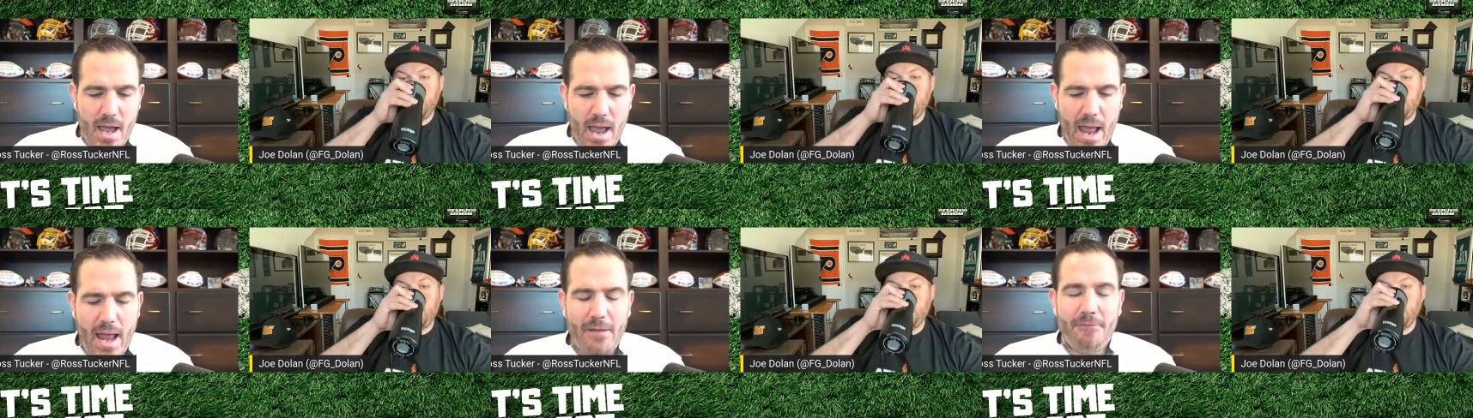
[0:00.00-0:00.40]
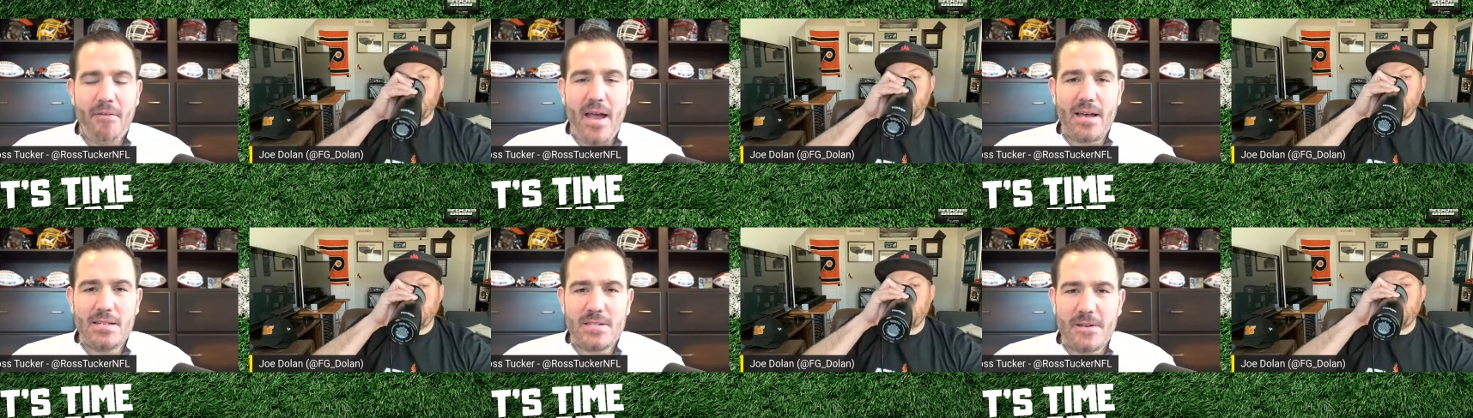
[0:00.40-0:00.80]
Speaker 1: In
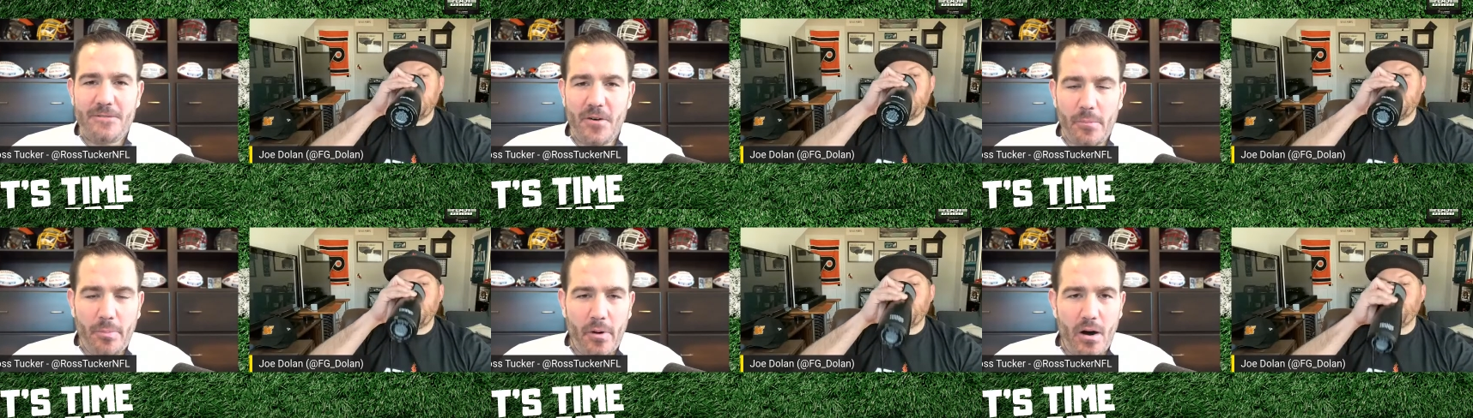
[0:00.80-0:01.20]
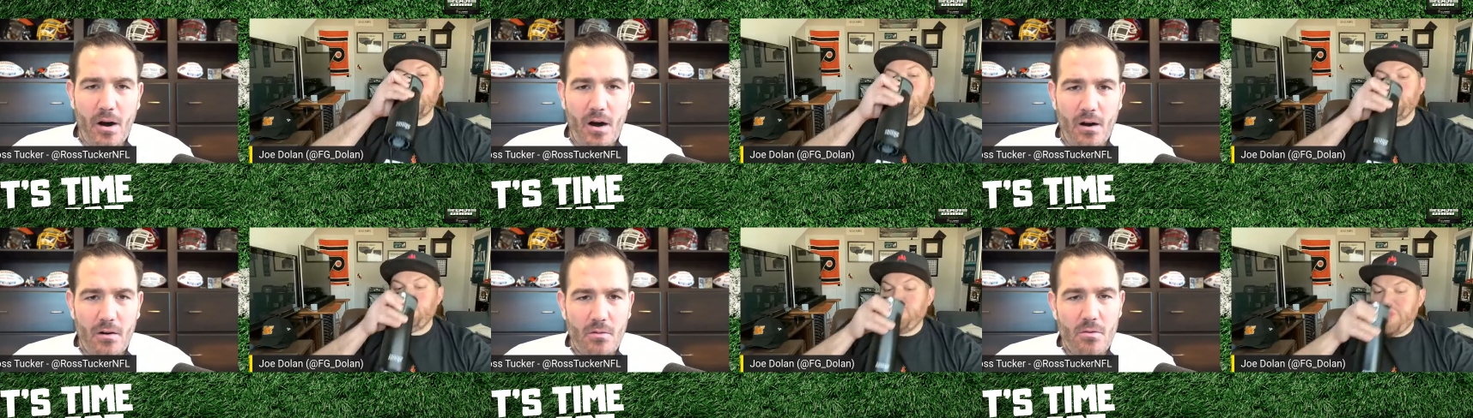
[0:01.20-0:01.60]
fantasy
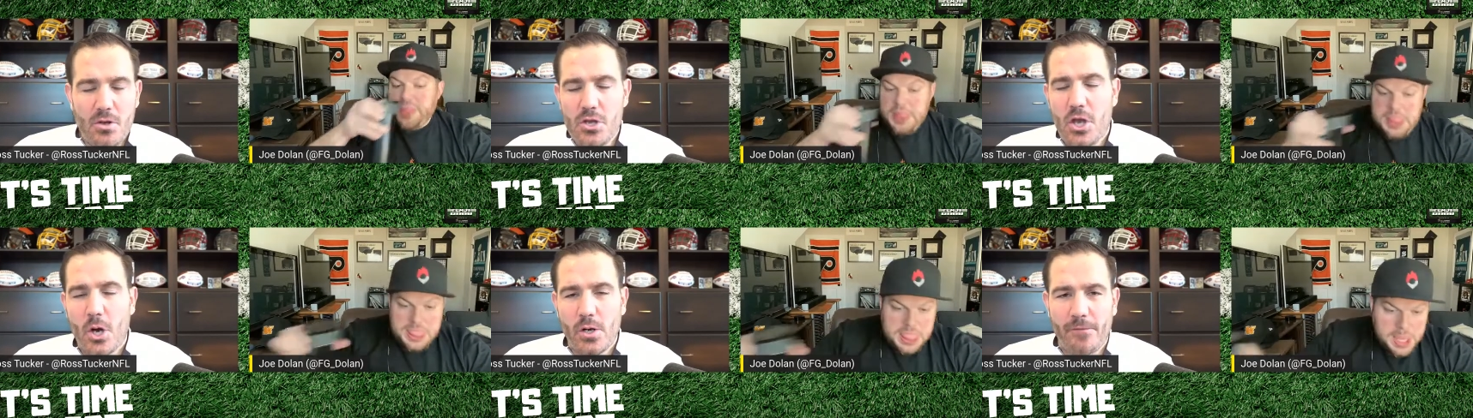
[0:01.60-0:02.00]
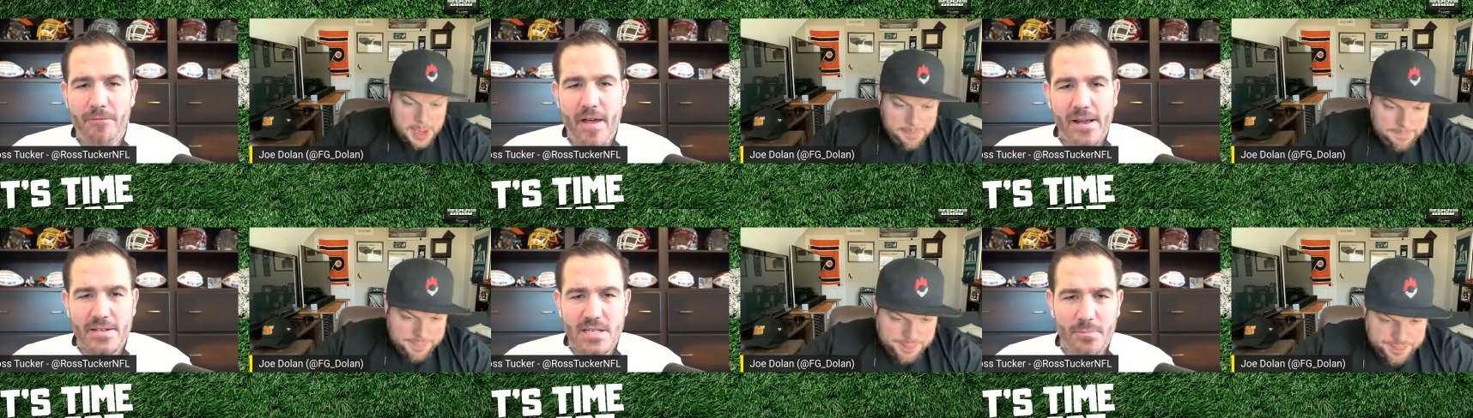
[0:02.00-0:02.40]
football, you go to
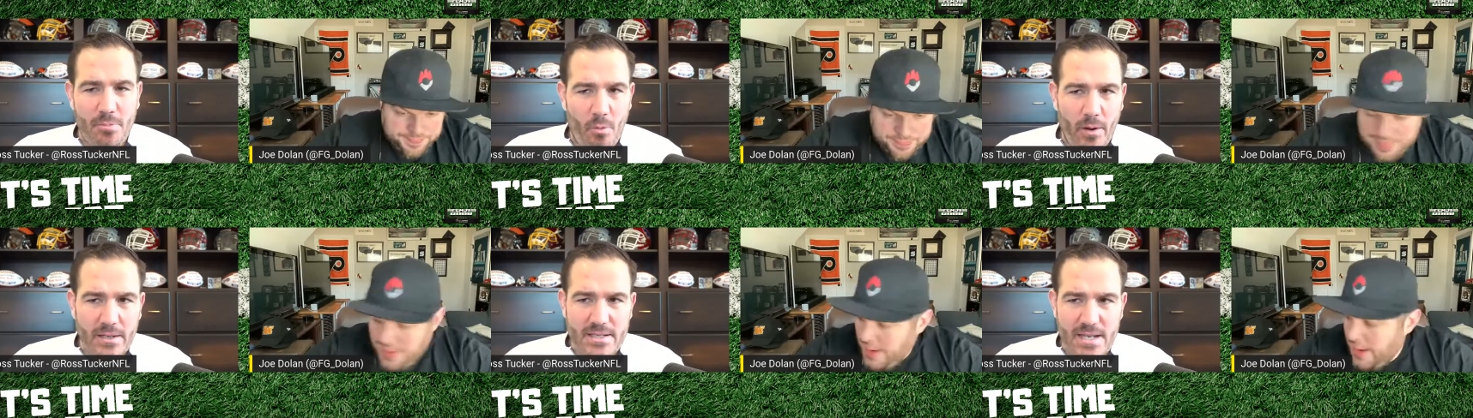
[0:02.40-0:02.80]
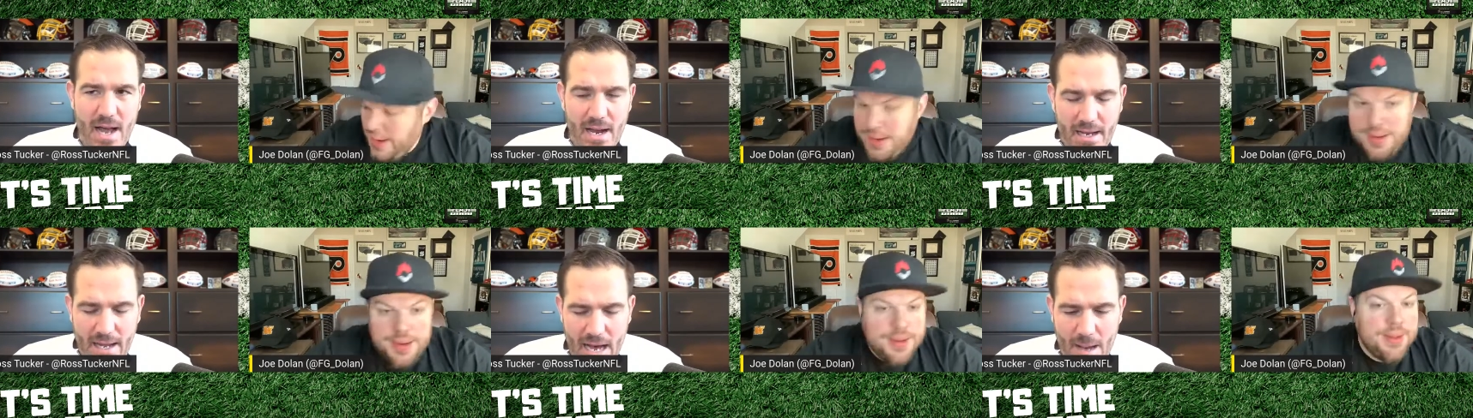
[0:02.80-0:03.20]
fantasy points
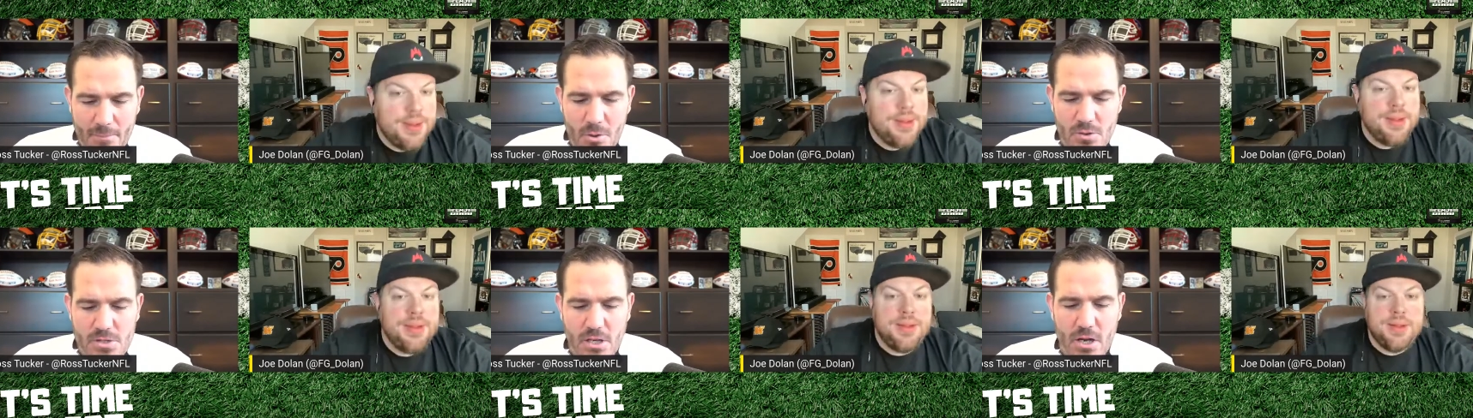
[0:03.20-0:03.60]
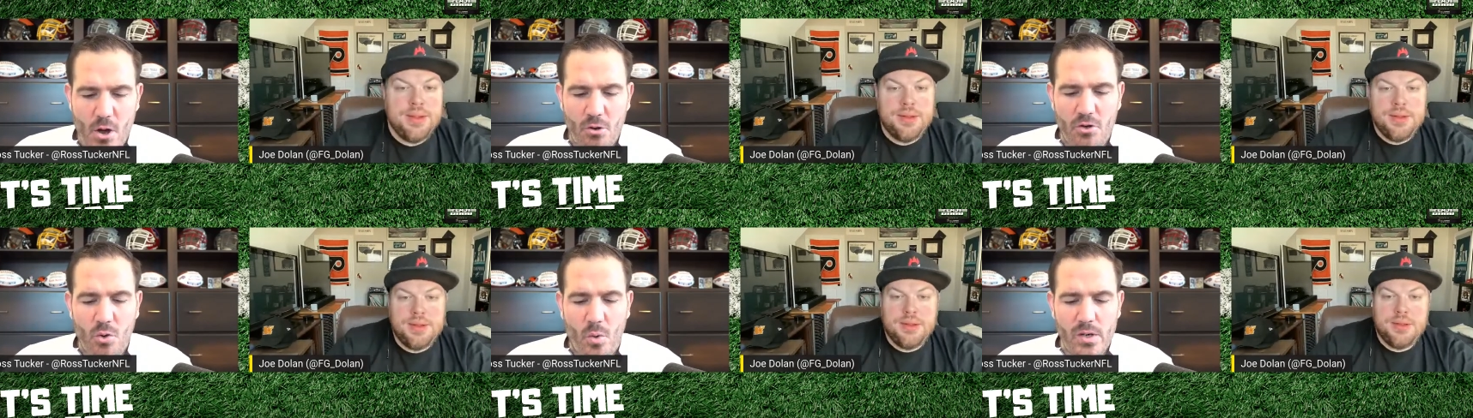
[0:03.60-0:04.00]
dot com, use the
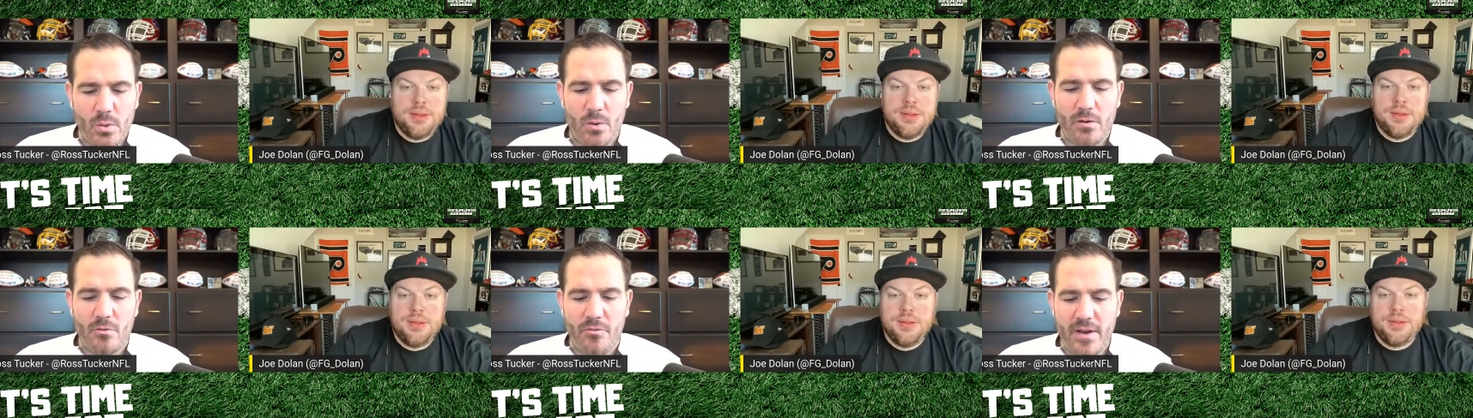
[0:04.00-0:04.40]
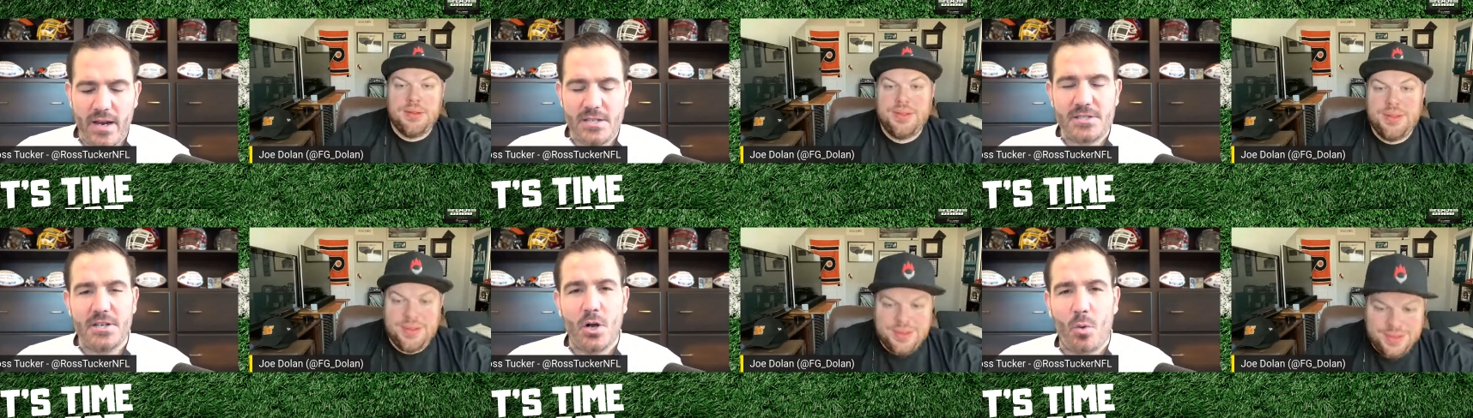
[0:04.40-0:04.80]
code twenty-one
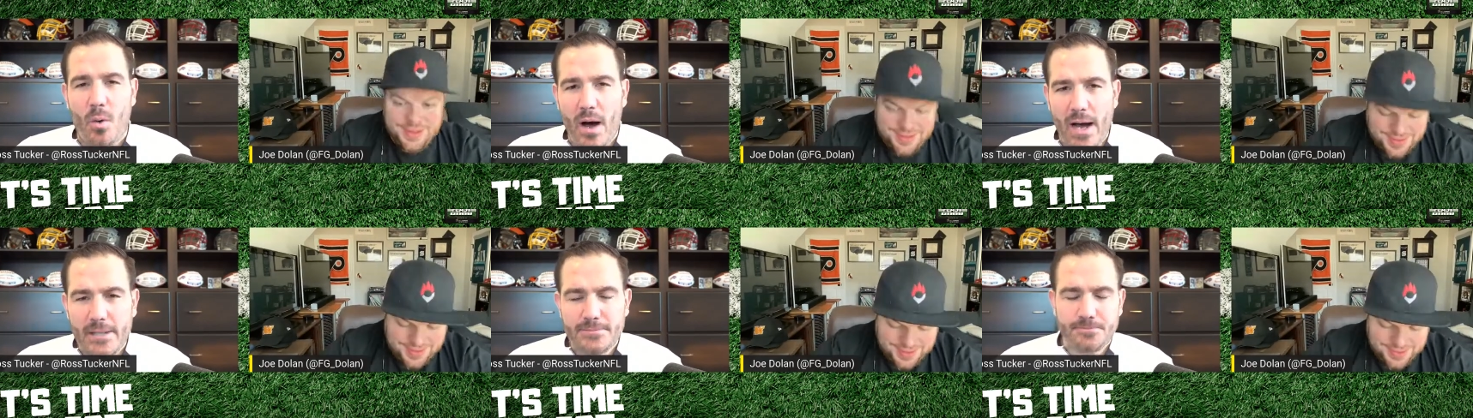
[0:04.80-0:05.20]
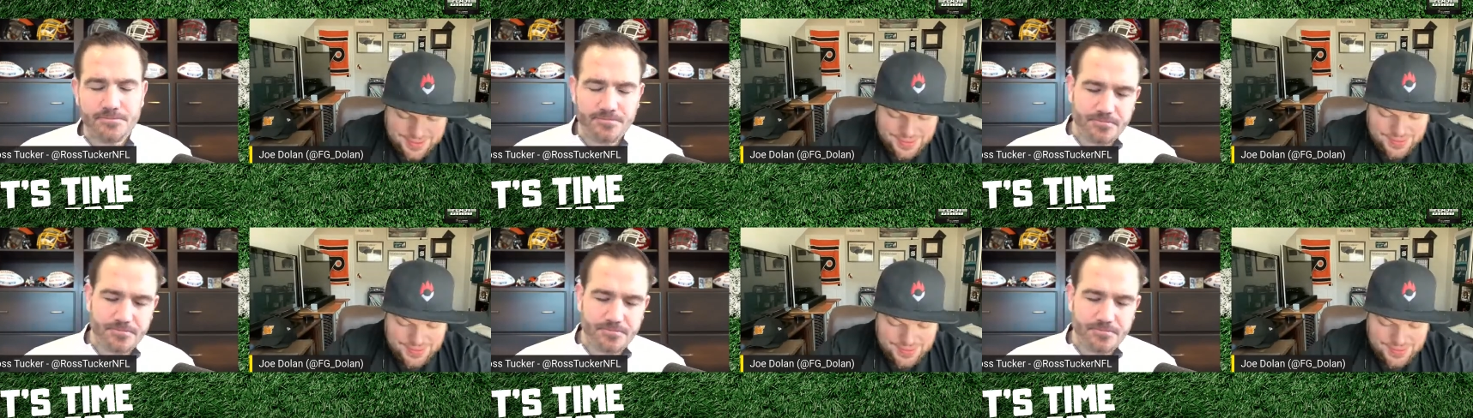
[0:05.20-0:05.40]
feast. You know why?